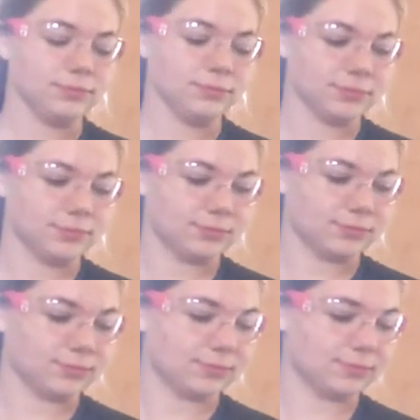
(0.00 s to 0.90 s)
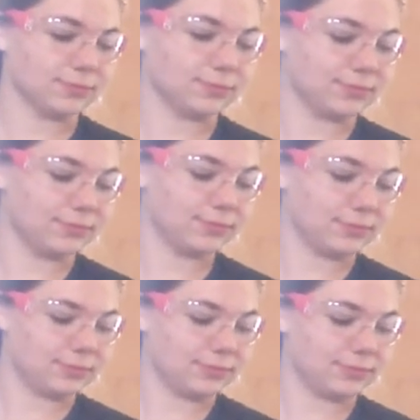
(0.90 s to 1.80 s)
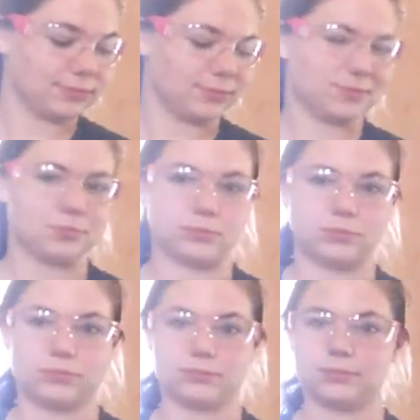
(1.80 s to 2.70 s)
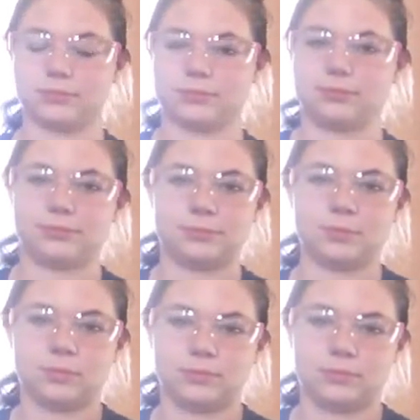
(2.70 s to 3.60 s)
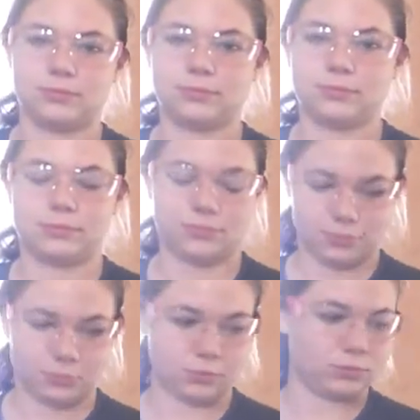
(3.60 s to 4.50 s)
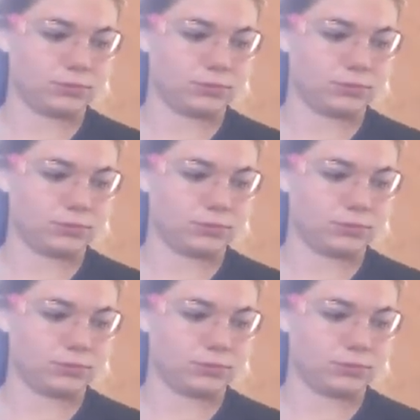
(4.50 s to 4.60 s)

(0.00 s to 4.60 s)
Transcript: No words are spoken by the person on screen.